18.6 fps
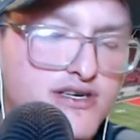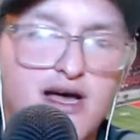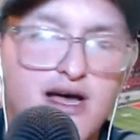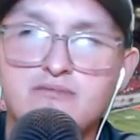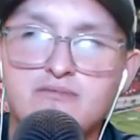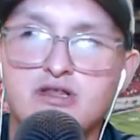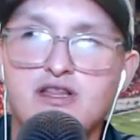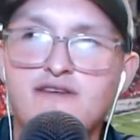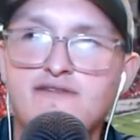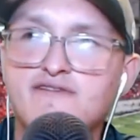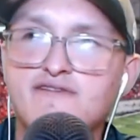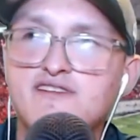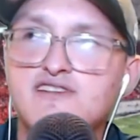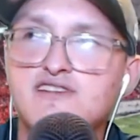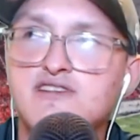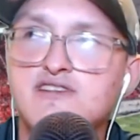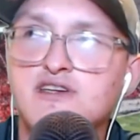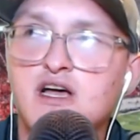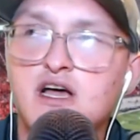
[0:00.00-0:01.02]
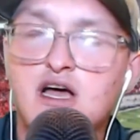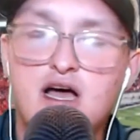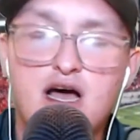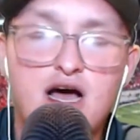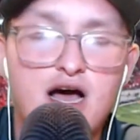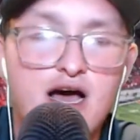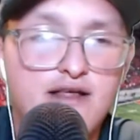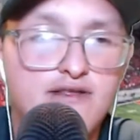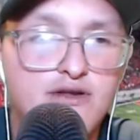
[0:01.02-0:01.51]
I believe, is
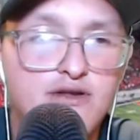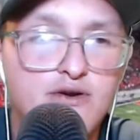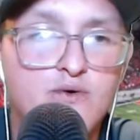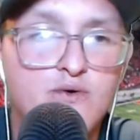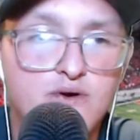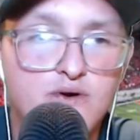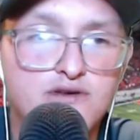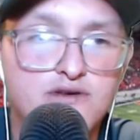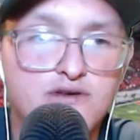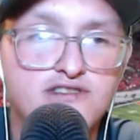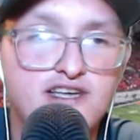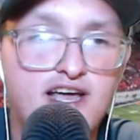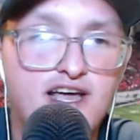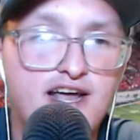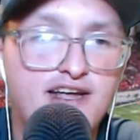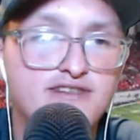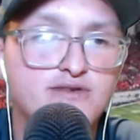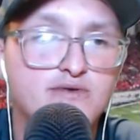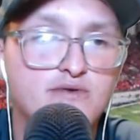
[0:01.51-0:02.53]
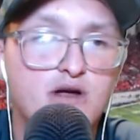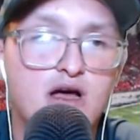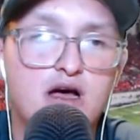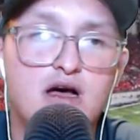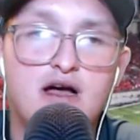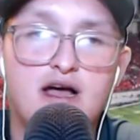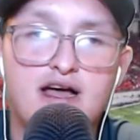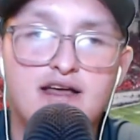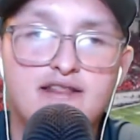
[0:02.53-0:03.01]
on the New Orleans Saints
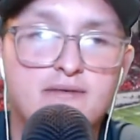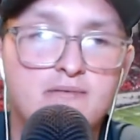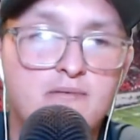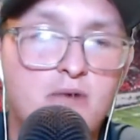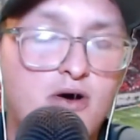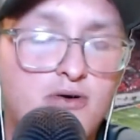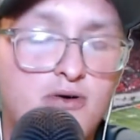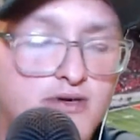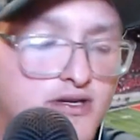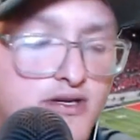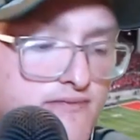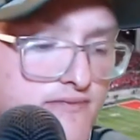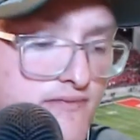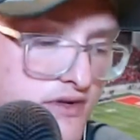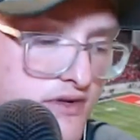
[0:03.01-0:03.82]
at the moment.